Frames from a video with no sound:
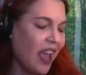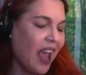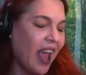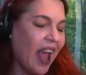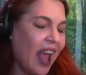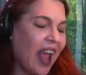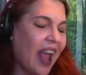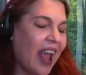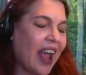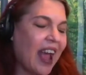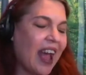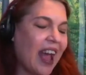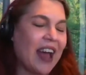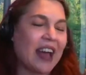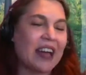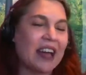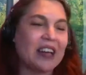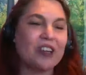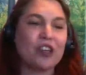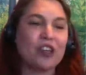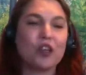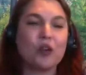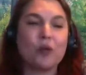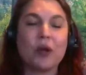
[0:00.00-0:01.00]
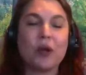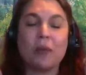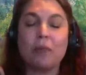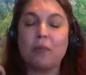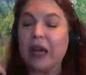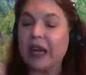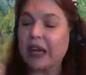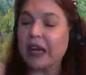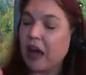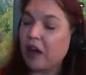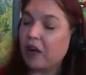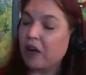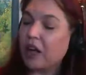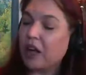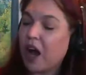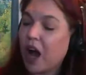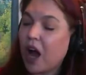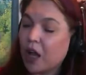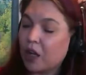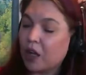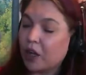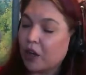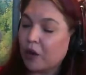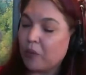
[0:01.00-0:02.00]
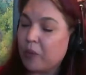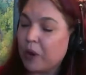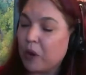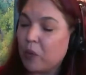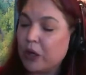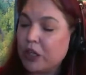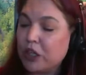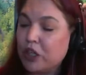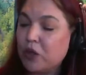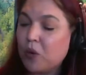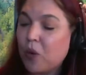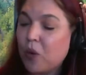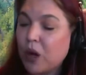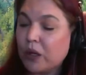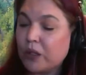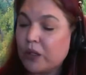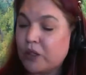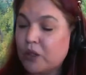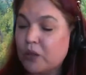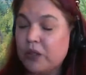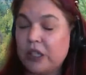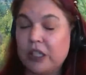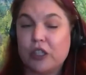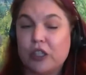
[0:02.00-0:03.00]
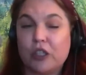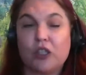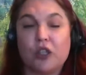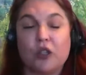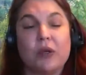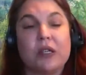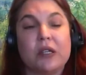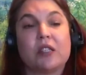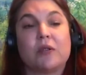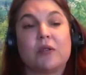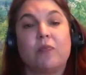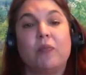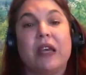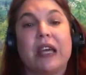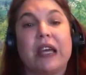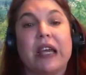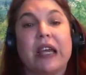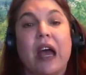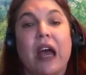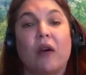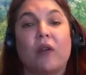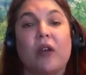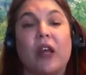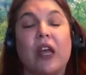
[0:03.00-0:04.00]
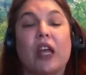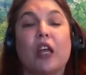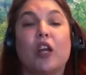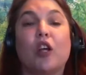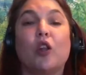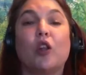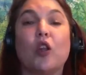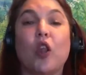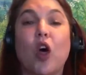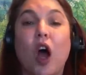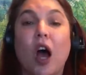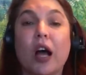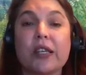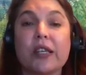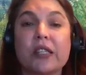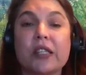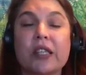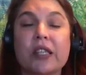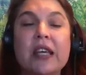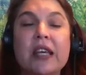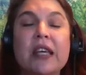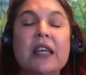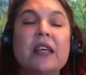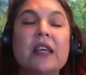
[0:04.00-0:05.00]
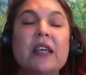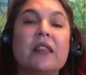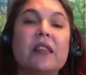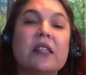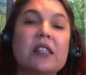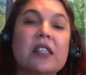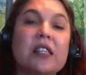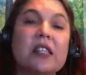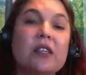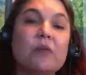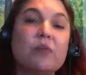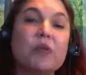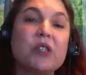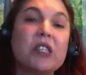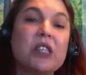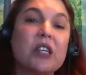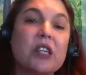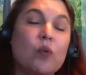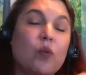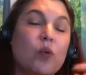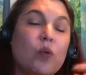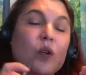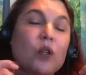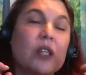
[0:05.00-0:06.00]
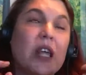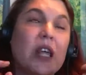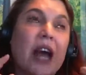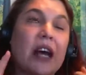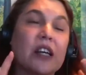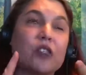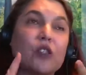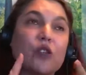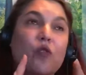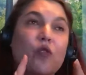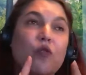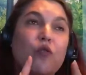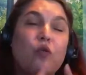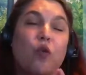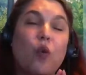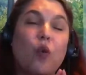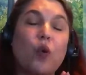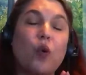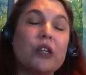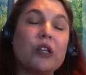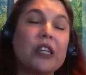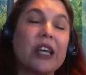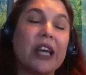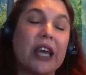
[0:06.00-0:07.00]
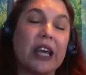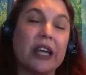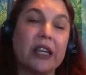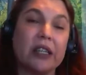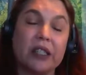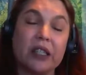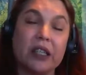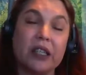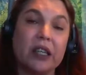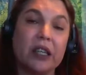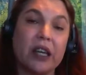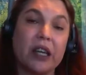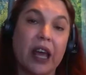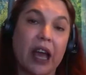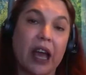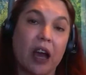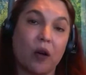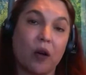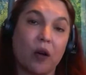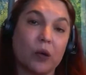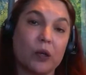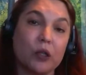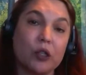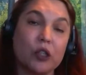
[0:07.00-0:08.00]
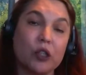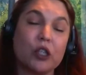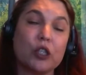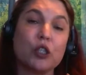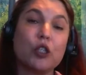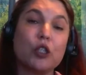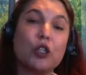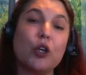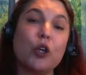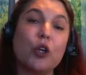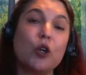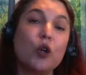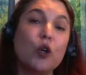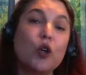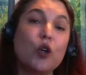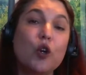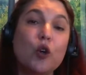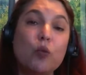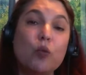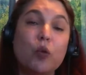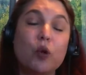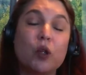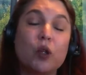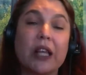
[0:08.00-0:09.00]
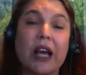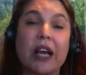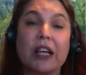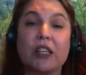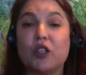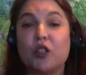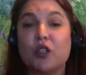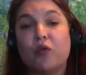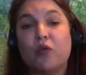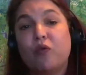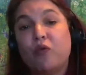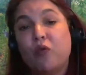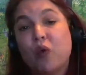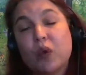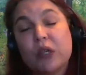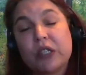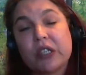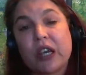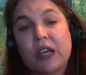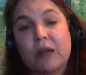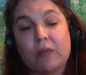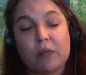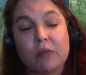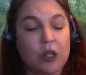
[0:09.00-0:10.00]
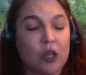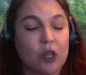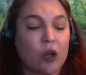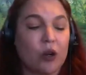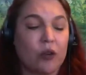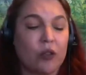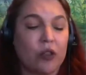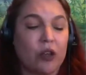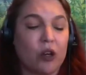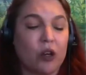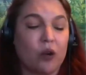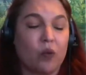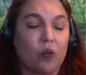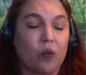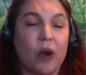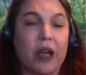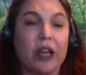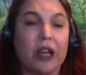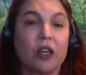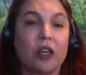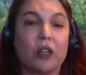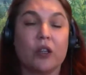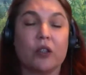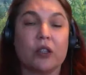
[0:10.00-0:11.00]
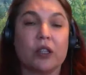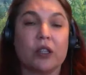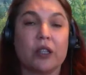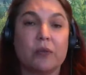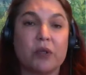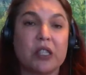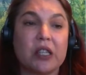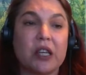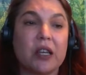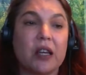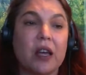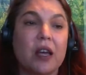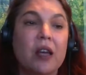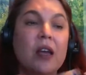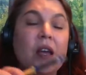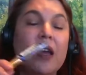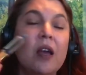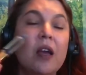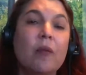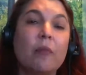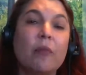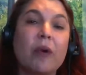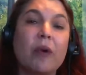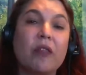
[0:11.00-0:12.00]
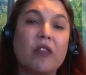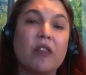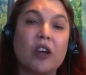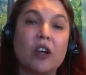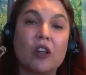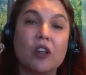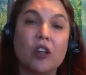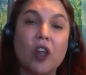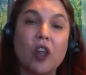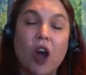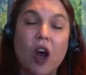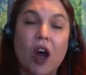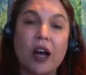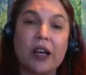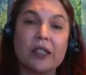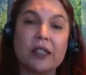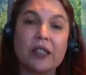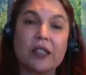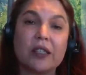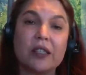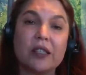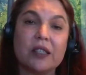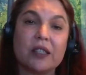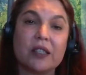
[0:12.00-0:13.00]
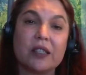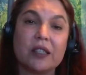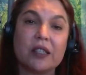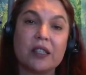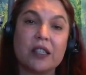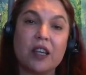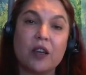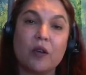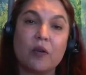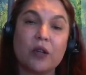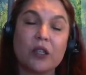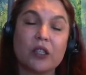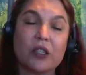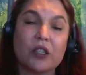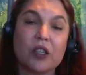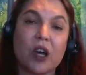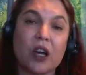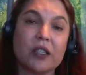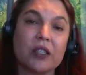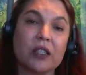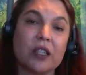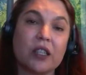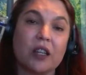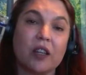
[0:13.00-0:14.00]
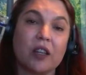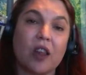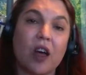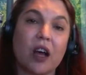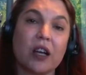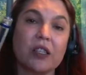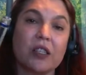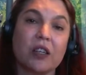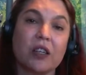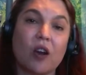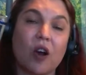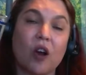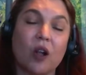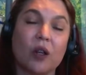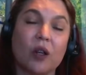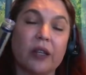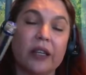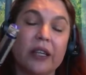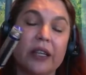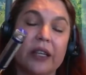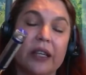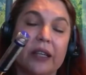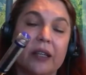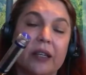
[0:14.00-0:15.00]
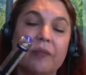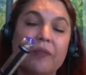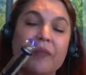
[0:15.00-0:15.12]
And you can pick out a color, but what you also need to do is pick out a gloss. This lipstick will last 4 to 18 hours. The tube will last you 4 times longer than a regular lipstick, but the gloss is the secret sauce that locks it all in.